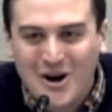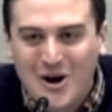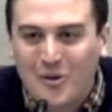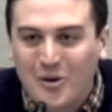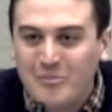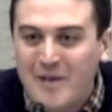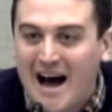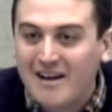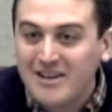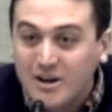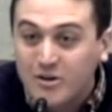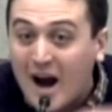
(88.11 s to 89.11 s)
or
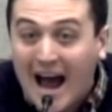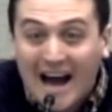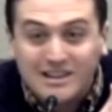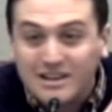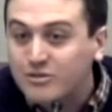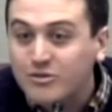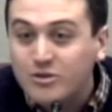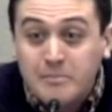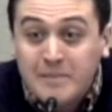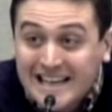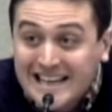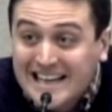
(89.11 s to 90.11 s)
about interacting through the
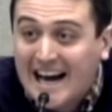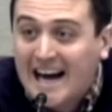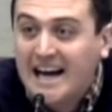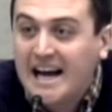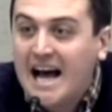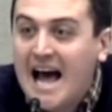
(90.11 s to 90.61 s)
media.